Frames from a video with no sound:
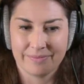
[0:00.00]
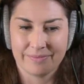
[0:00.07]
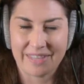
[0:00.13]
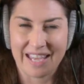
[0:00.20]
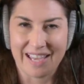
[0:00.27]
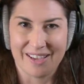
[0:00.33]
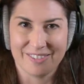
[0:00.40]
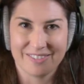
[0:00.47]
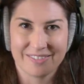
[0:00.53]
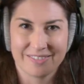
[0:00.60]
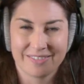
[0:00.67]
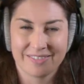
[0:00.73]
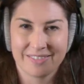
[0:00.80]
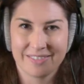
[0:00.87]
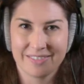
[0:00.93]
Now,
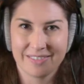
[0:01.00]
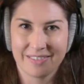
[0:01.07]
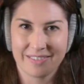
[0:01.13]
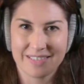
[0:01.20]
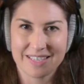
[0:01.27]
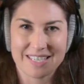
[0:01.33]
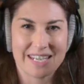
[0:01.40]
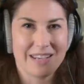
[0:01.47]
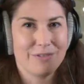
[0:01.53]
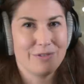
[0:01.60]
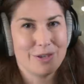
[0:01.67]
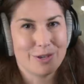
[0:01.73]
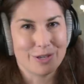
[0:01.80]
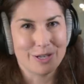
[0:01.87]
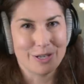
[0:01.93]
see if
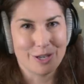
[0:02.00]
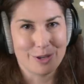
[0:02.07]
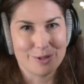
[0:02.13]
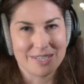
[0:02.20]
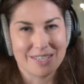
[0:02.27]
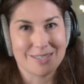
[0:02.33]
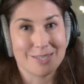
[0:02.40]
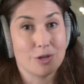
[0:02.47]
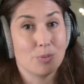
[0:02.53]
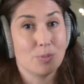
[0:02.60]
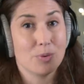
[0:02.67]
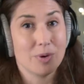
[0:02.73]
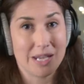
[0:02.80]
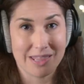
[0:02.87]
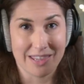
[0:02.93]
you can notice your
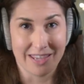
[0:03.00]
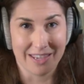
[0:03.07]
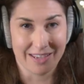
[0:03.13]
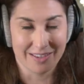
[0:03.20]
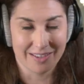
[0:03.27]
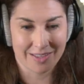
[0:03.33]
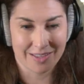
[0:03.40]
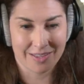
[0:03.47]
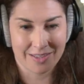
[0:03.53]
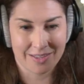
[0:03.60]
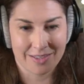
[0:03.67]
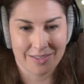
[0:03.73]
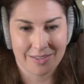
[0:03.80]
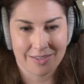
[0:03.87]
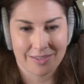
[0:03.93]
breathing
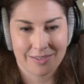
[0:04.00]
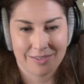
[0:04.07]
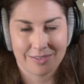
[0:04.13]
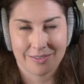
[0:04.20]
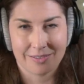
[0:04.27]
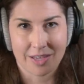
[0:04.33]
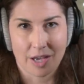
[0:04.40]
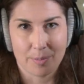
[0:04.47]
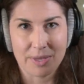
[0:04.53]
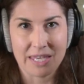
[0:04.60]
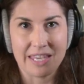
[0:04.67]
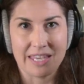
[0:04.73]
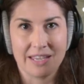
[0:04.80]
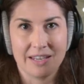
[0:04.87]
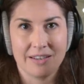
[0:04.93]
coming
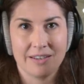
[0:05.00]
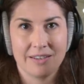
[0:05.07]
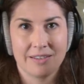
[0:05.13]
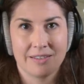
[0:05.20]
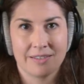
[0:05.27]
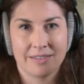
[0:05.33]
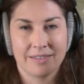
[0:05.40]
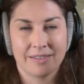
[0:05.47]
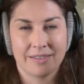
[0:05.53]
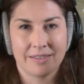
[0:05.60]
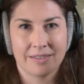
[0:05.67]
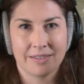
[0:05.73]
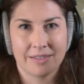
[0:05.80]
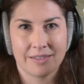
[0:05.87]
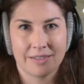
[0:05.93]
in
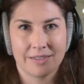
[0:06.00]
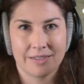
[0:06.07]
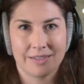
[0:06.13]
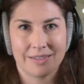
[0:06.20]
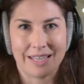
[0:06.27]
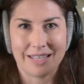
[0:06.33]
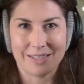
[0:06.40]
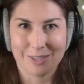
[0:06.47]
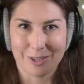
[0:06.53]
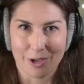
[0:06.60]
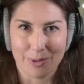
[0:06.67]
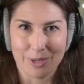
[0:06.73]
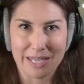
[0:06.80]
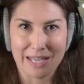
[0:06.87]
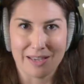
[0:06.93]
and
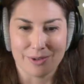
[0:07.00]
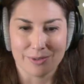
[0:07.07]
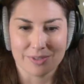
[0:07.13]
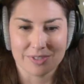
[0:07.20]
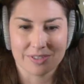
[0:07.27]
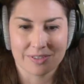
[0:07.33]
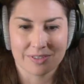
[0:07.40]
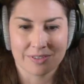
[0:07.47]
going out.